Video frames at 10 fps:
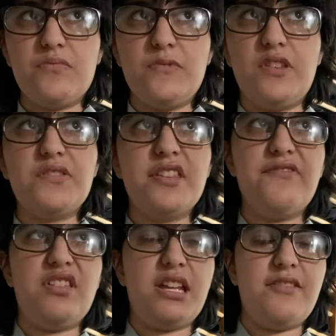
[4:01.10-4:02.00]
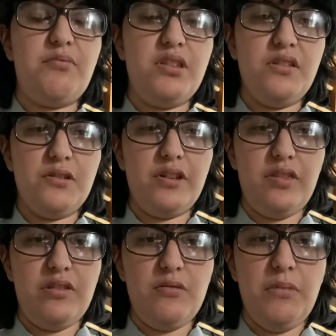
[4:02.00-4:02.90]
the stuff that I've been going
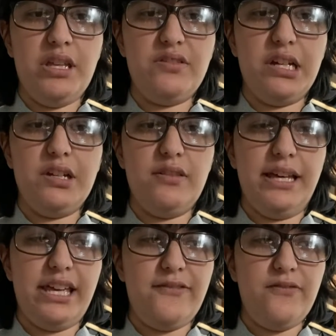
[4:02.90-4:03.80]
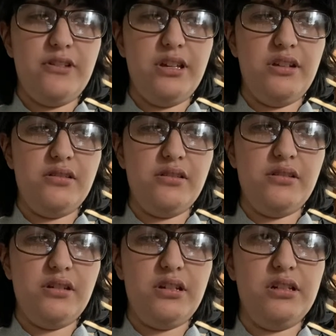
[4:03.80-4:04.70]
through my entire life, and
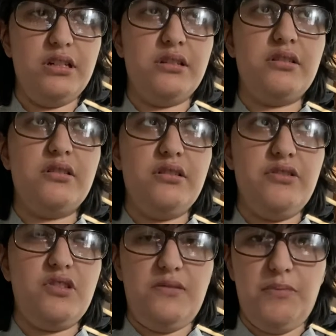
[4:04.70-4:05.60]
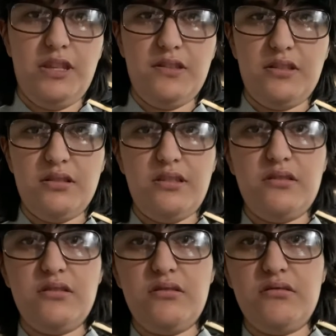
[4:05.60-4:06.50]
just basically
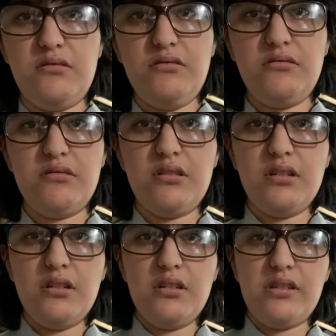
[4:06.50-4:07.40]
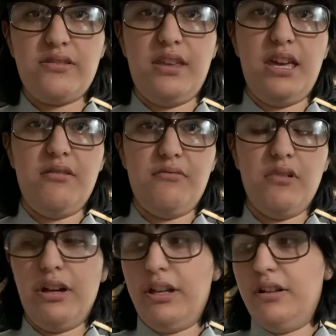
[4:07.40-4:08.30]
say
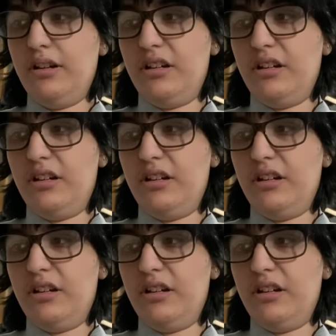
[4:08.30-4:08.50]
what